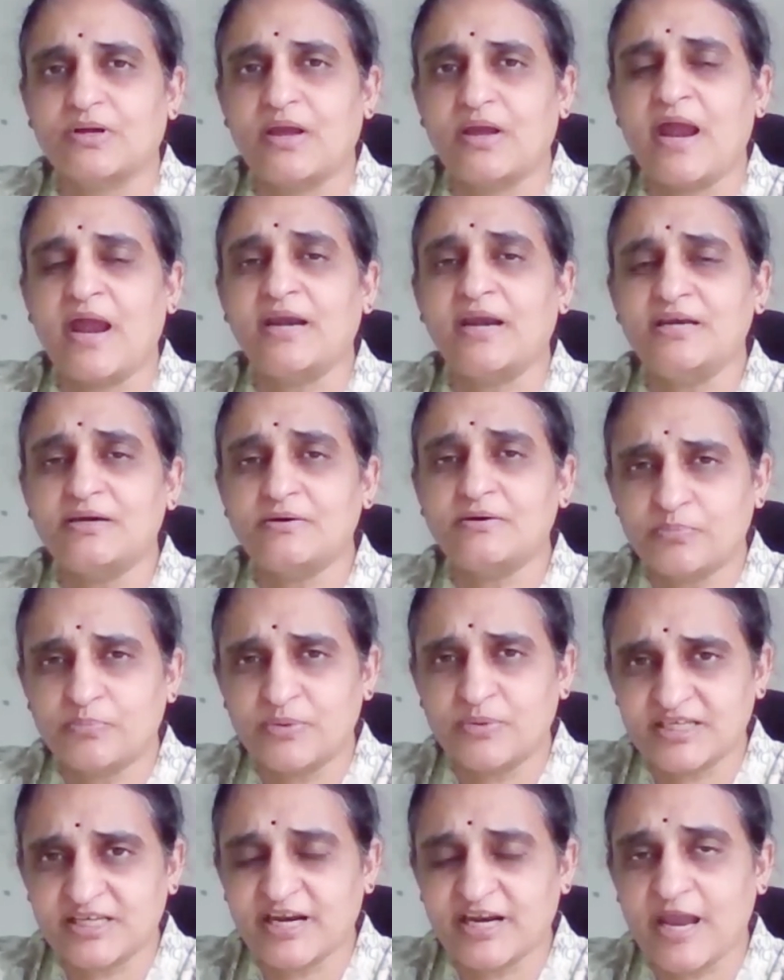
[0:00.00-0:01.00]
and
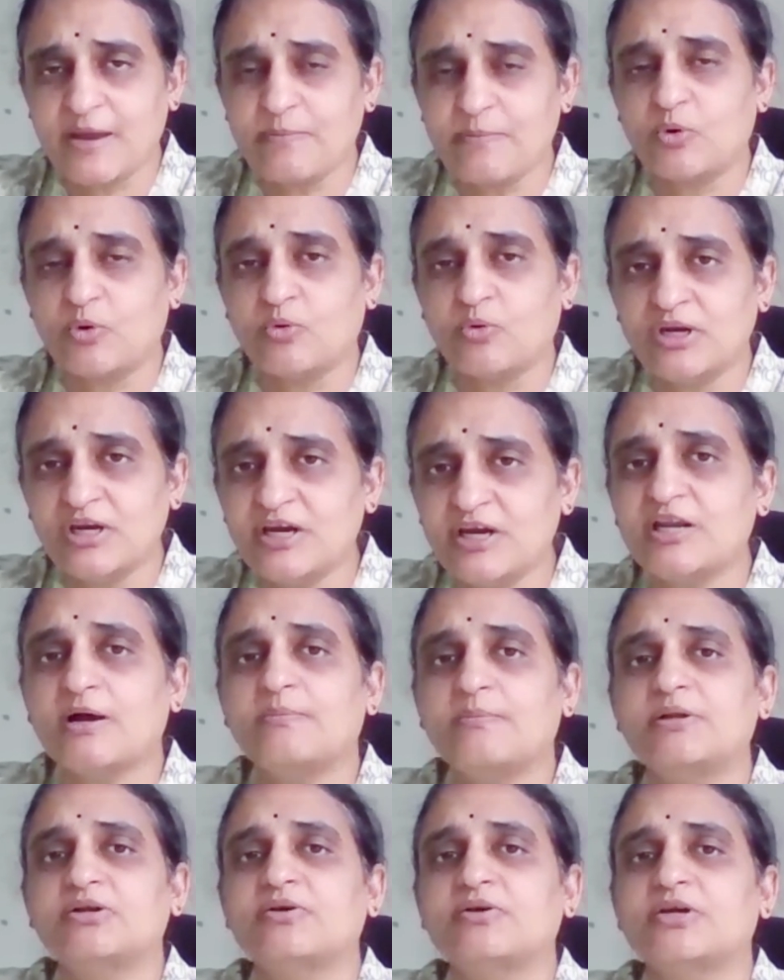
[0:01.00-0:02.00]
prescribe only
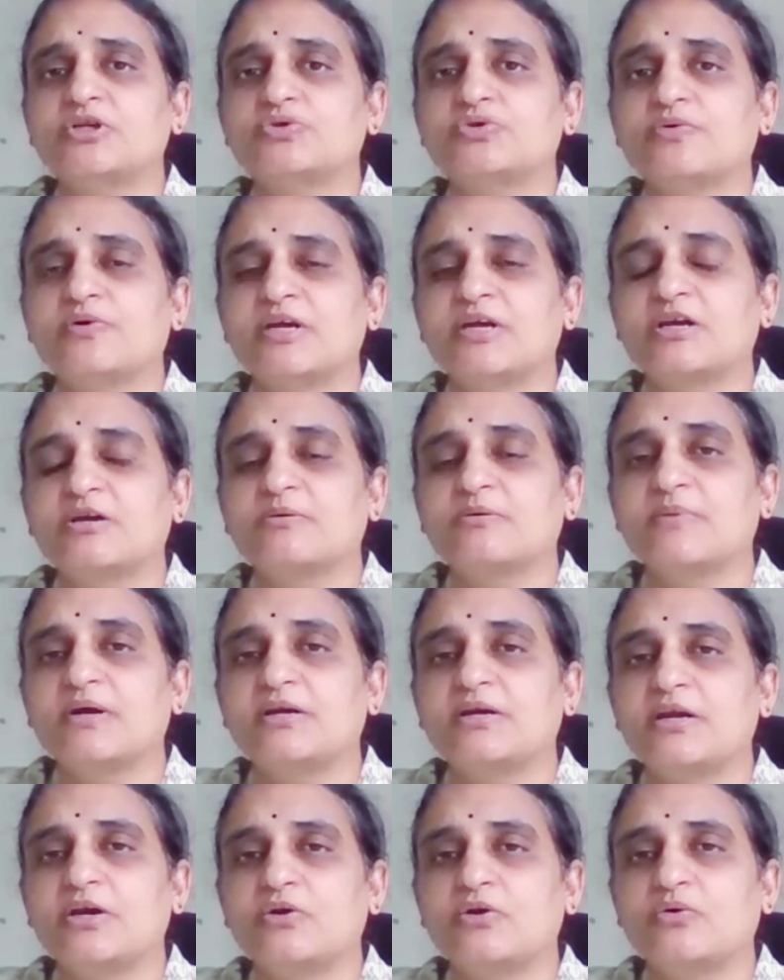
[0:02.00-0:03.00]
WHO
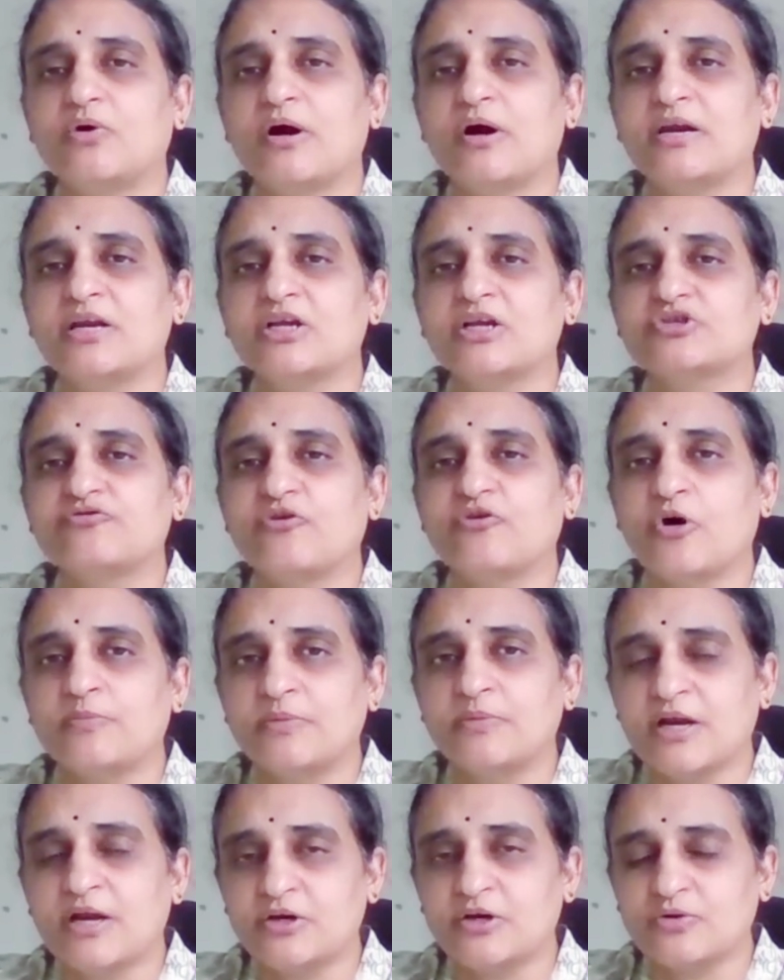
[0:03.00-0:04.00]
recommended ORS
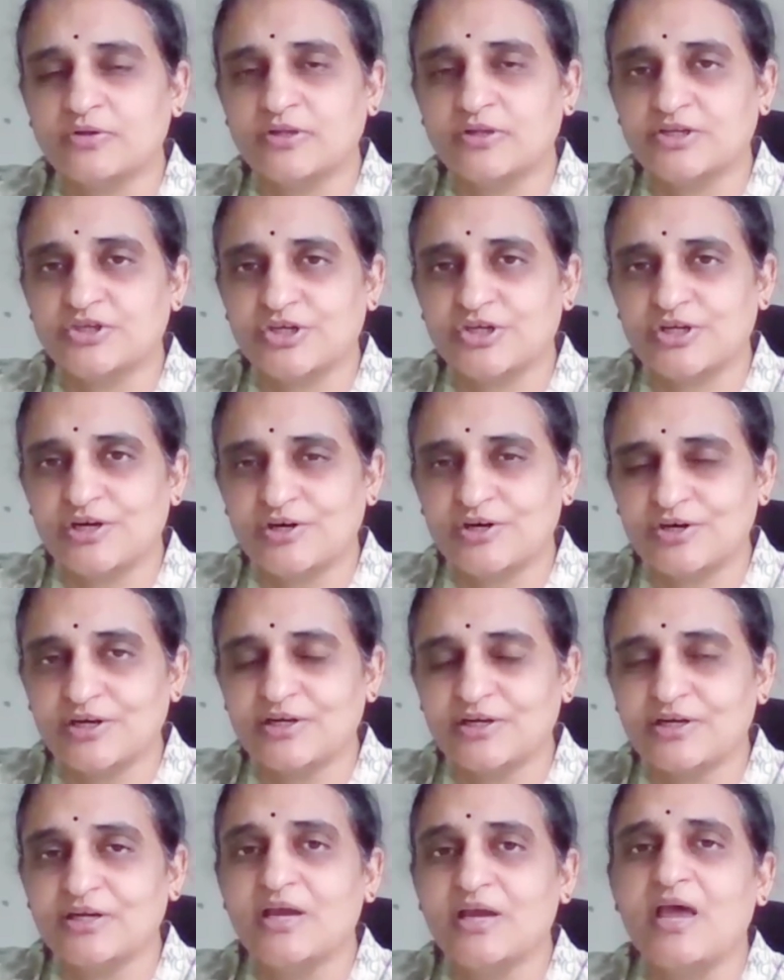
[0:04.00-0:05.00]
formula to the
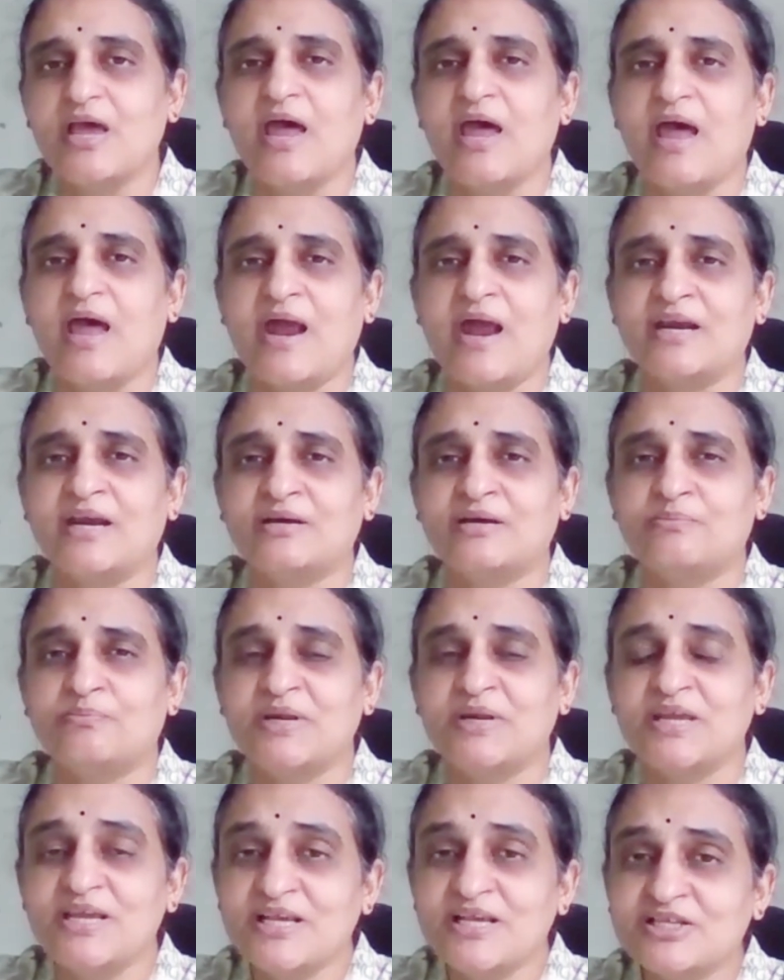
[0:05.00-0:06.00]
children, and
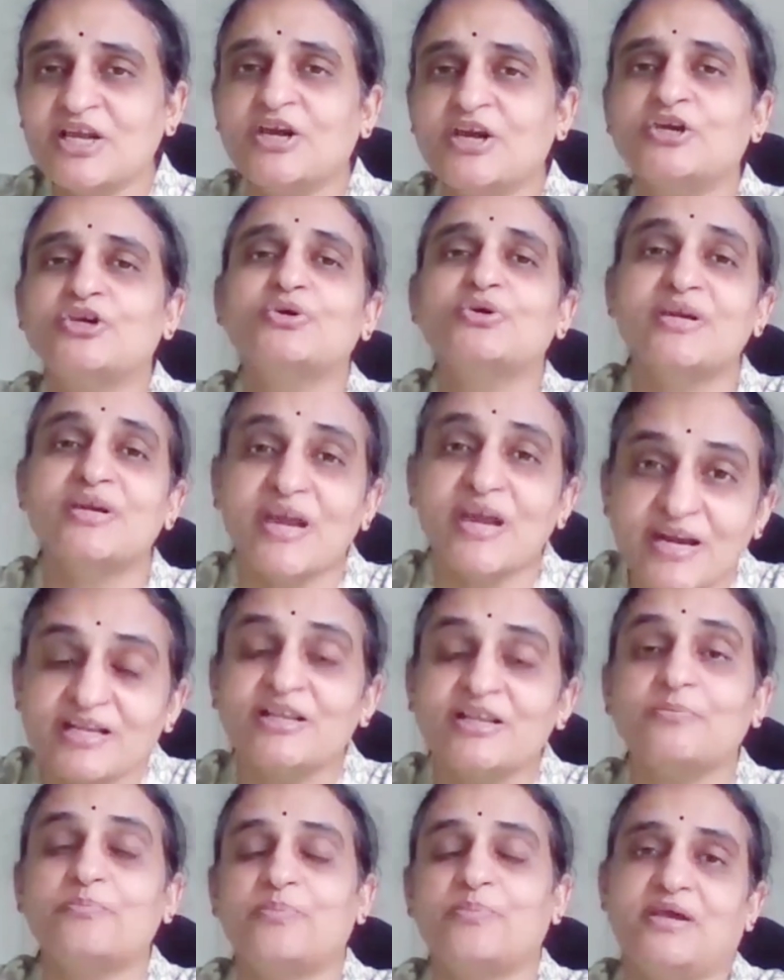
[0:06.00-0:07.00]
please
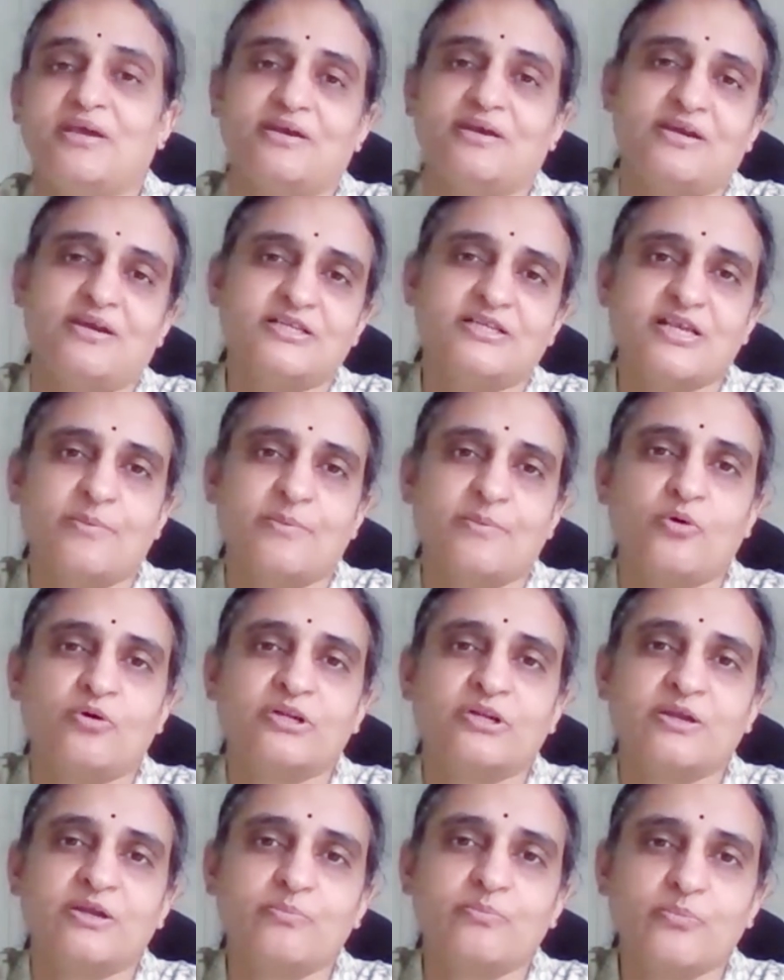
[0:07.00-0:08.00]
educate the parents
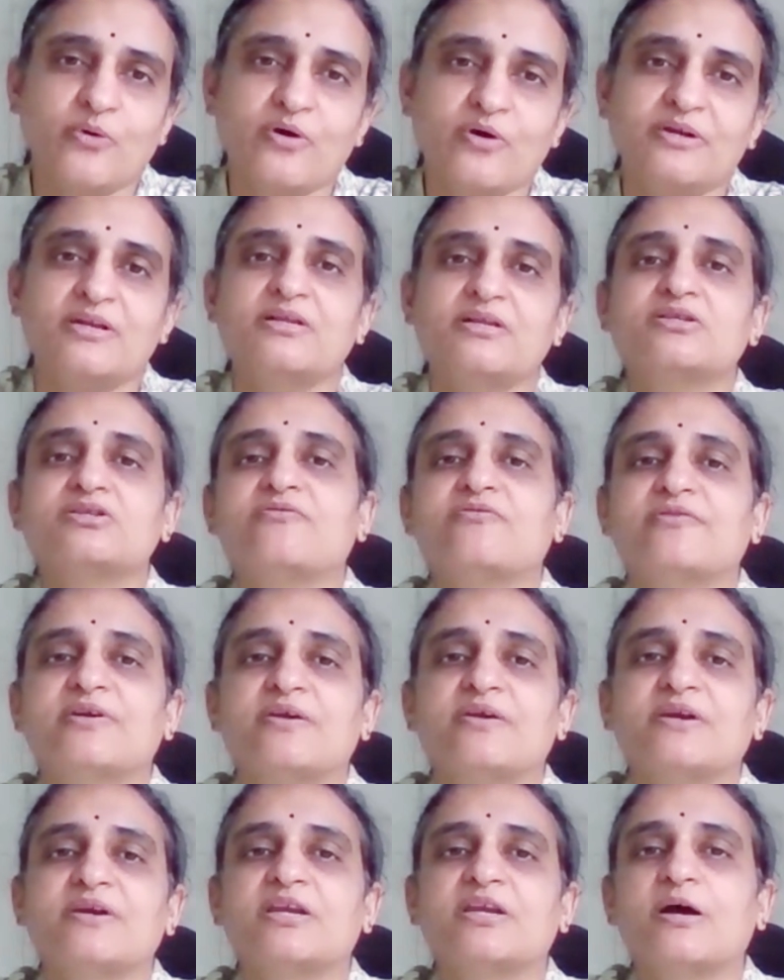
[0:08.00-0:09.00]
about the importance of
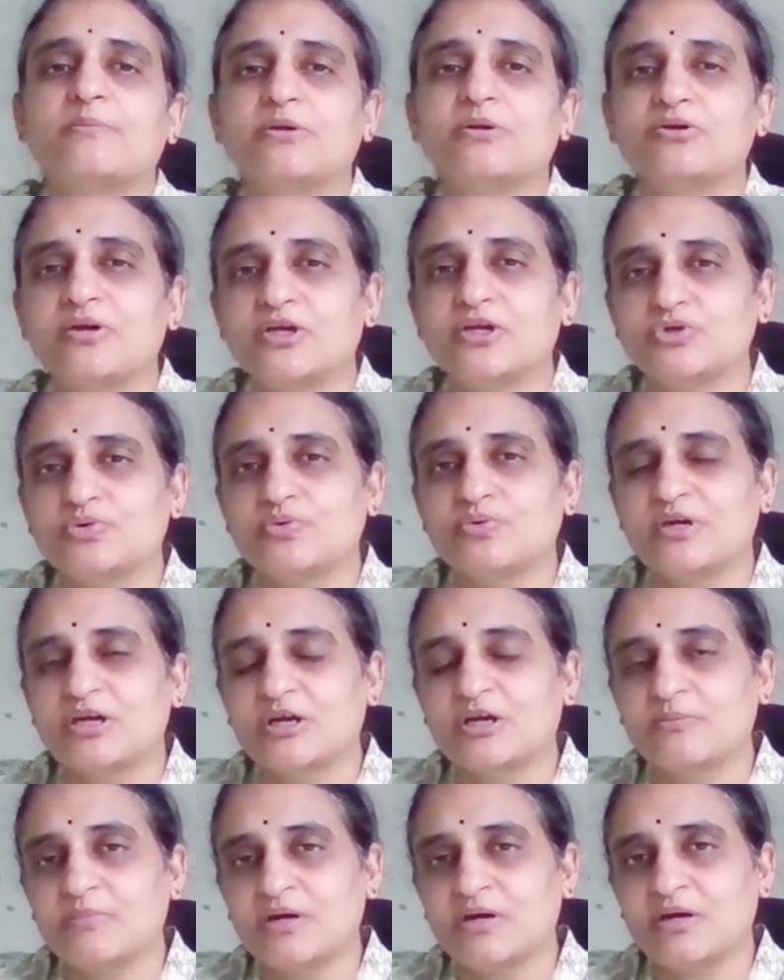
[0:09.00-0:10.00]
giving WHO
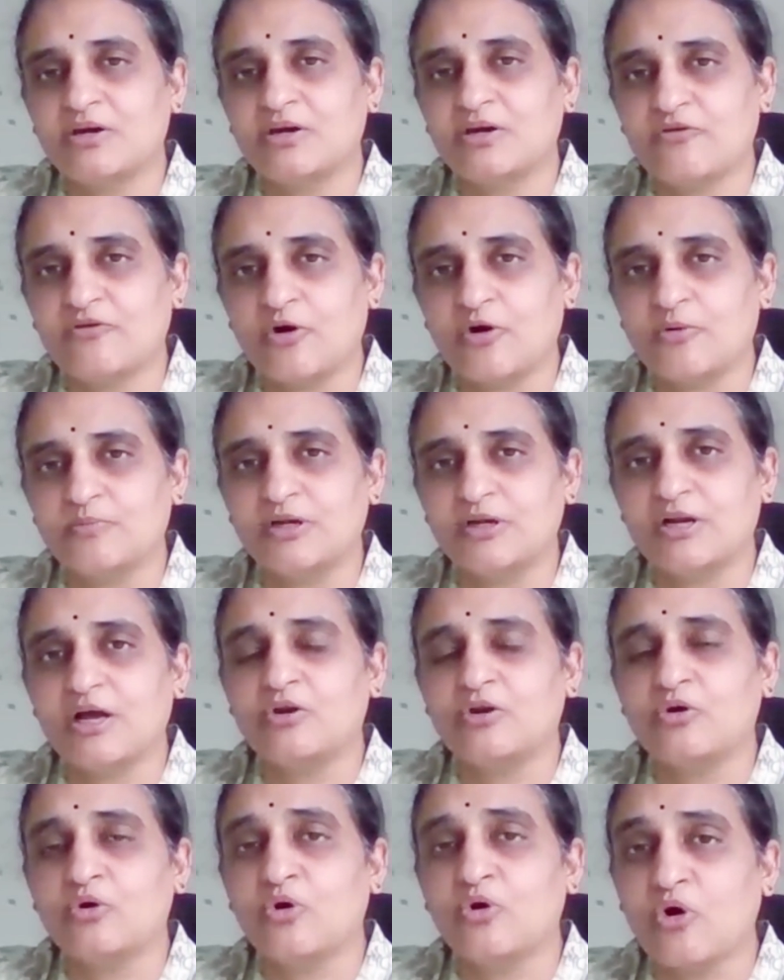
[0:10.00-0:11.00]
recommended formula,
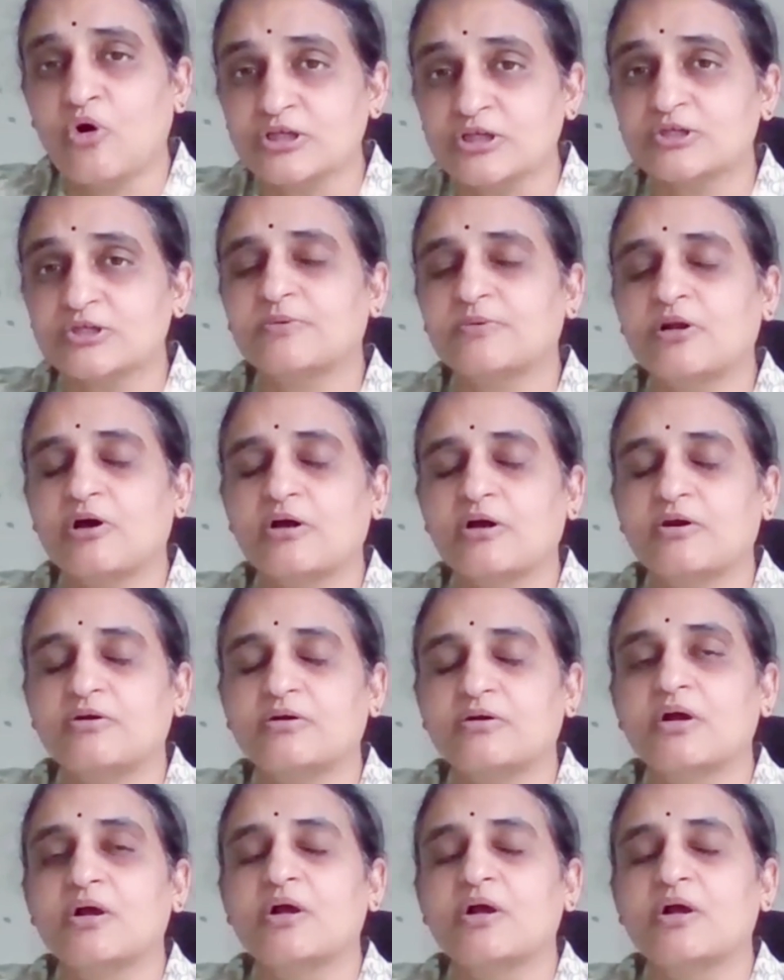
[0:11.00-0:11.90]
low osmolar